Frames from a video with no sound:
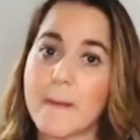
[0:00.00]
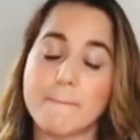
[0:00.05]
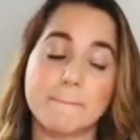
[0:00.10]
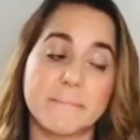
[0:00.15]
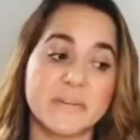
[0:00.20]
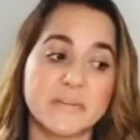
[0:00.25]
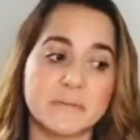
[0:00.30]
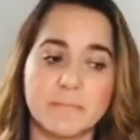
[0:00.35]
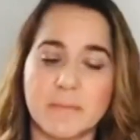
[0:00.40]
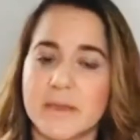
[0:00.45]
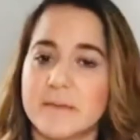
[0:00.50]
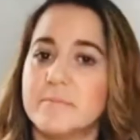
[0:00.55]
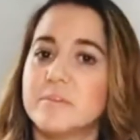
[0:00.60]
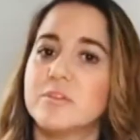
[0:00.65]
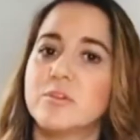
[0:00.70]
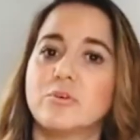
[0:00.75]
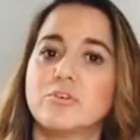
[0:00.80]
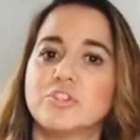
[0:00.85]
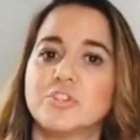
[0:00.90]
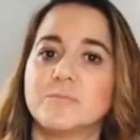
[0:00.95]
But maybe
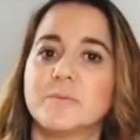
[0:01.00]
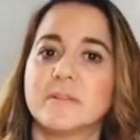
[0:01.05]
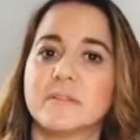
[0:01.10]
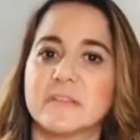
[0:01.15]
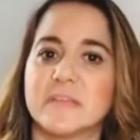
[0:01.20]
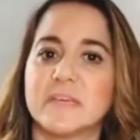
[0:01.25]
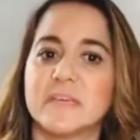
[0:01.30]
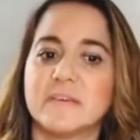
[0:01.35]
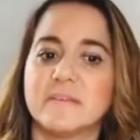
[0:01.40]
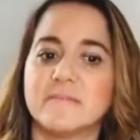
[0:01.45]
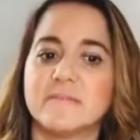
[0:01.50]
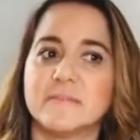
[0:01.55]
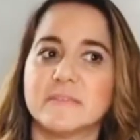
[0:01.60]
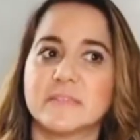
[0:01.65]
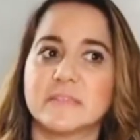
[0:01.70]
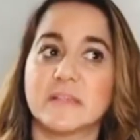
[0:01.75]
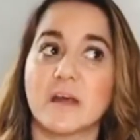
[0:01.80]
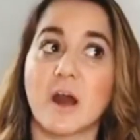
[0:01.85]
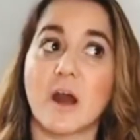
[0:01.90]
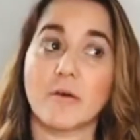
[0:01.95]
those
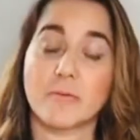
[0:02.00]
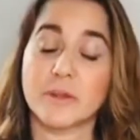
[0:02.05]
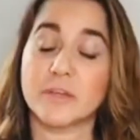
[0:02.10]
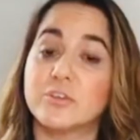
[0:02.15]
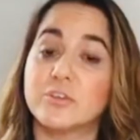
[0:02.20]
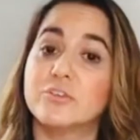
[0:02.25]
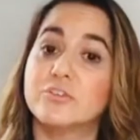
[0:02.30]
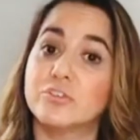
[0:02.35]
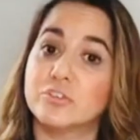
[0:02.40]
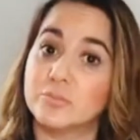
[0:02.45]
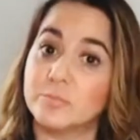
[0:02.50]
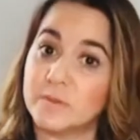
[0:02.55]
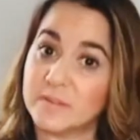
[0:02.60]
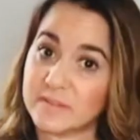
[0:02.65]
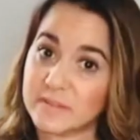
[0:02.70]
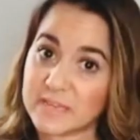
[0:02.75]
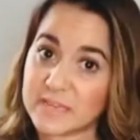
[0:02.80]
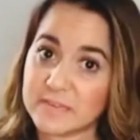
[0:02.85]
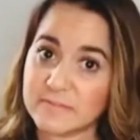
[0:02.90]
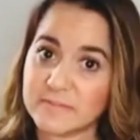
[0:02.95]
beliefs are good
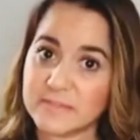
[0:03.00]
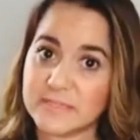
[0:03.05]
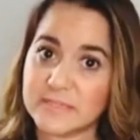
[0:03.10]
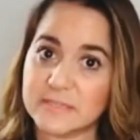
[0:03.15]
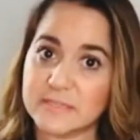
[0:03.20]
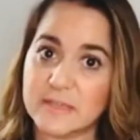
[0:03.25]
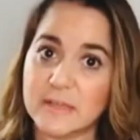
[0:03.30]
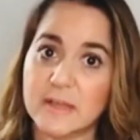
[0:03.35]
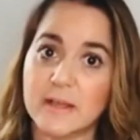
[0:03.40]
beliefs,